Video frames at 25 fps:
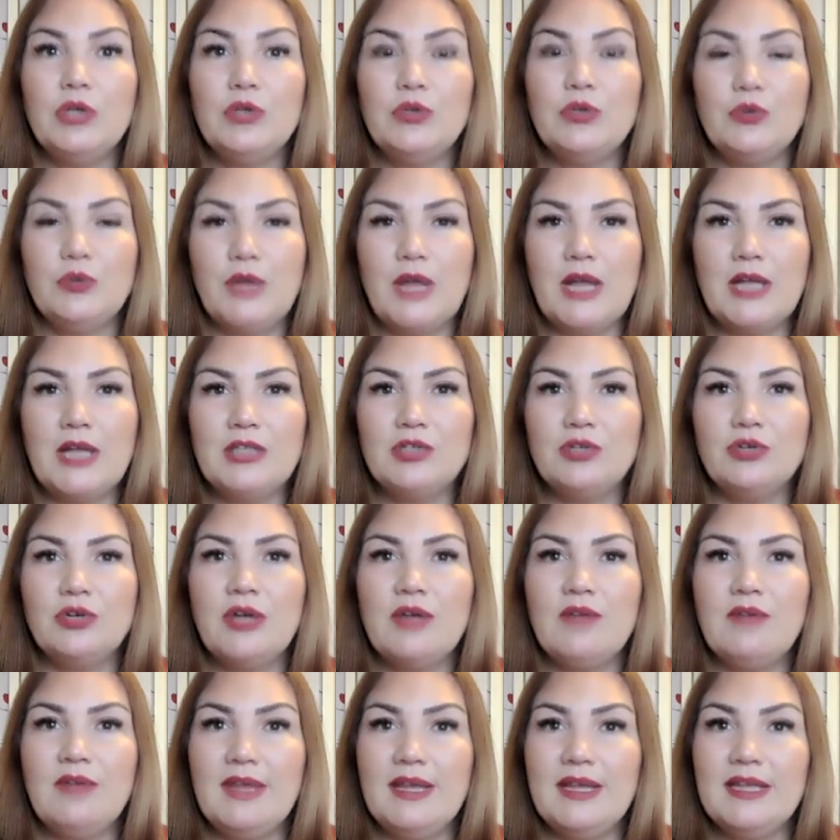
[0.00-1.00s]
throughout your
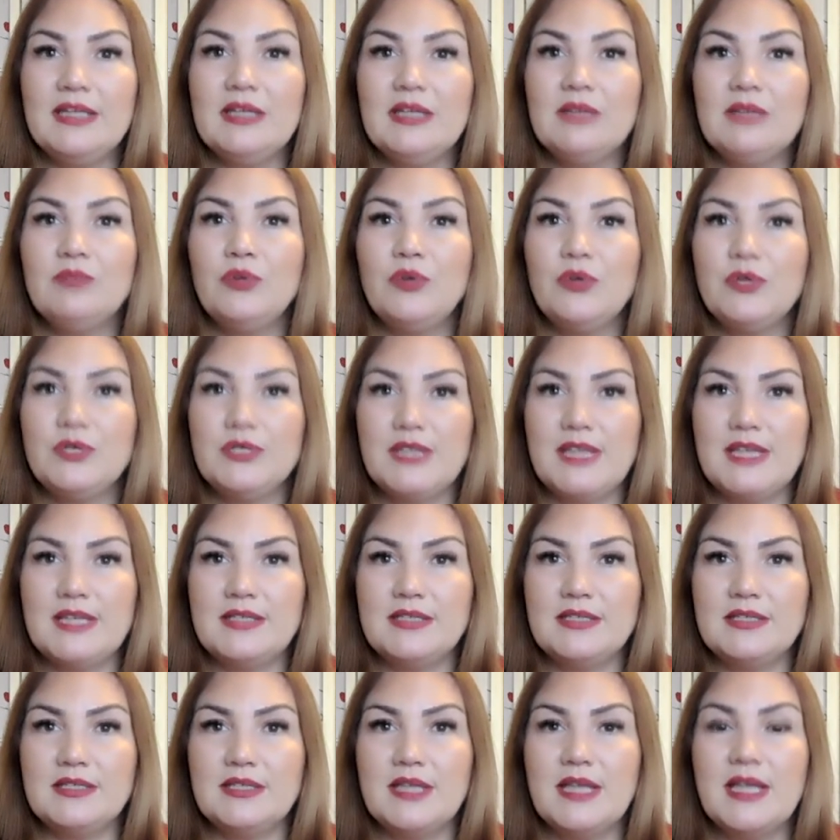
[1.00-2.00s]
awakening
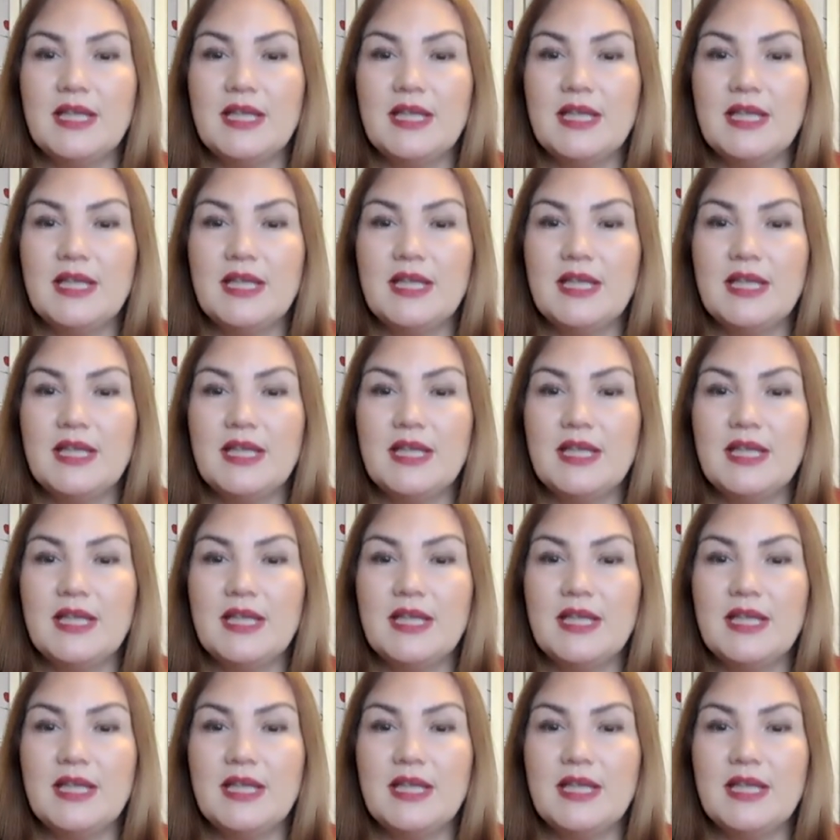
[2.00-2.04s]
process